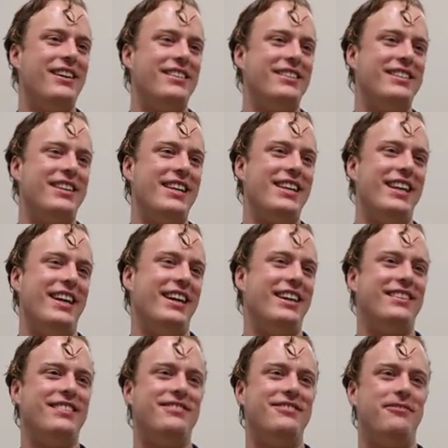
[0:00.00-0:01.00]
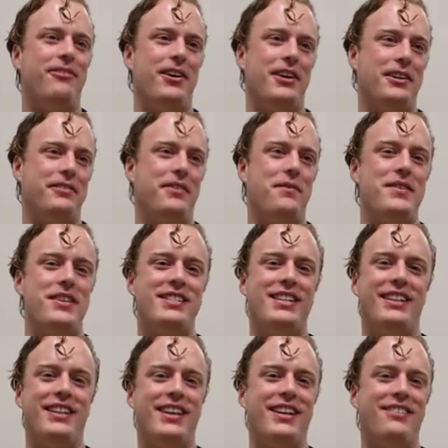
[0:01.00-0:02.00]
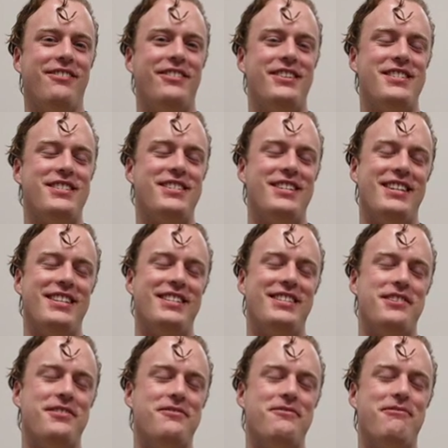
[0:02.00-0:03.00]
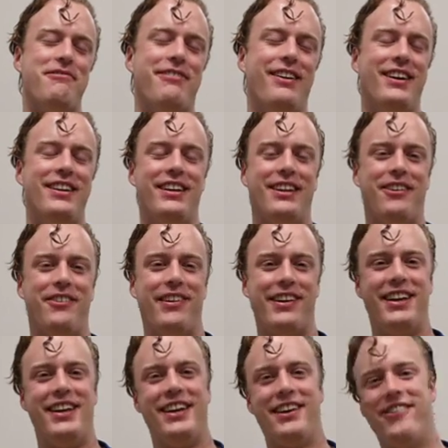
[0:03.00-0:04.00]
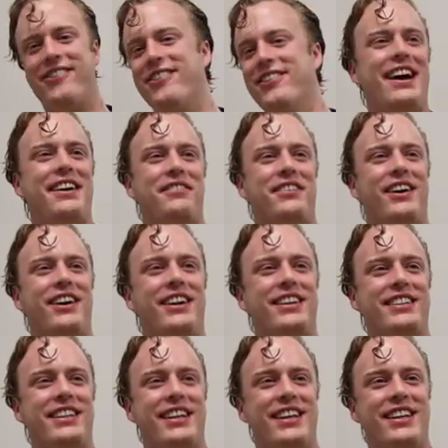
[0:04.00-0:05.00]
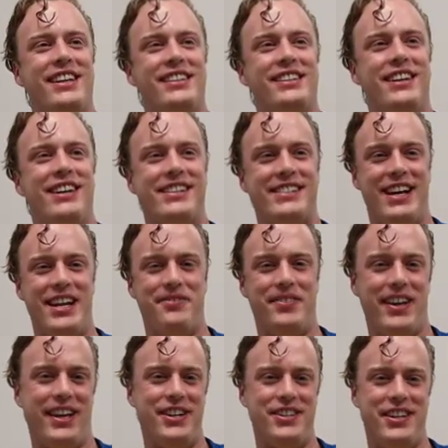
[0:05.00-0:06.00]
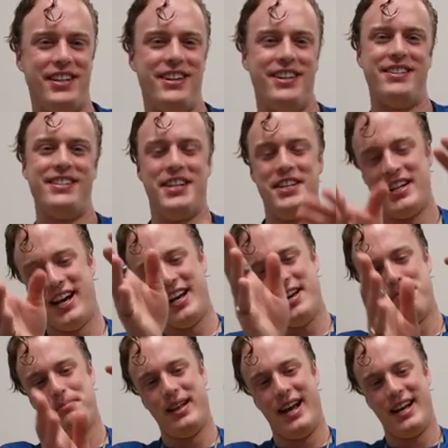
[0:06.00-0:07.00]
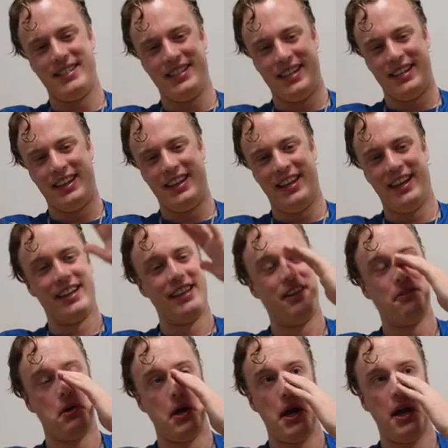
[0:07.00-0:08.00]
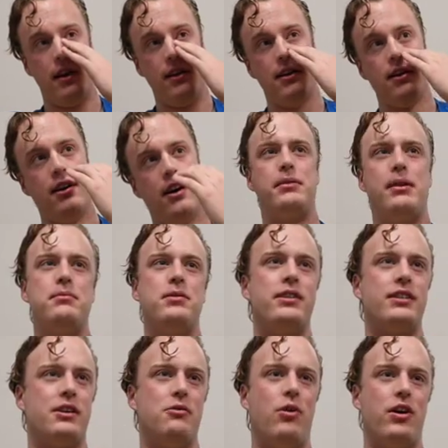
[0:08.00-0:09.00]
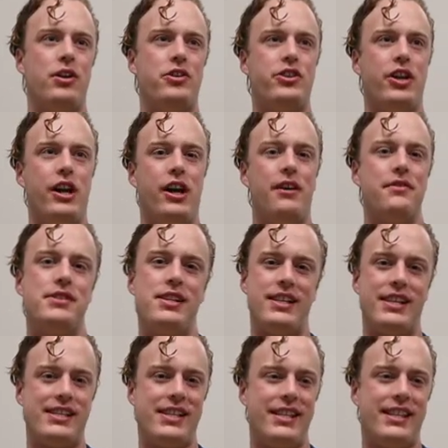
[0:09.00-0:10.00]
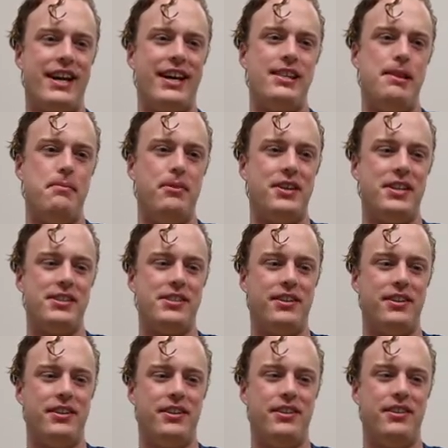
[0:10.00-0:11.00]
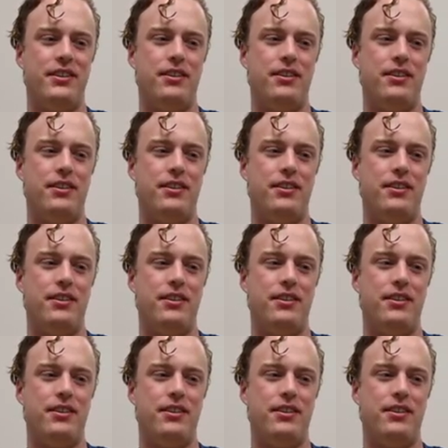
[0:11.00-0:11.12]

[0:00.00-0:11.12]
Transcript: leaking water from the ceiling, which is so fun and quirky and cool. I am currently locked out of my kitchen. There's a giant plastic thing in the way. Sometimes there's like water shutoffs and things like that. The buildings are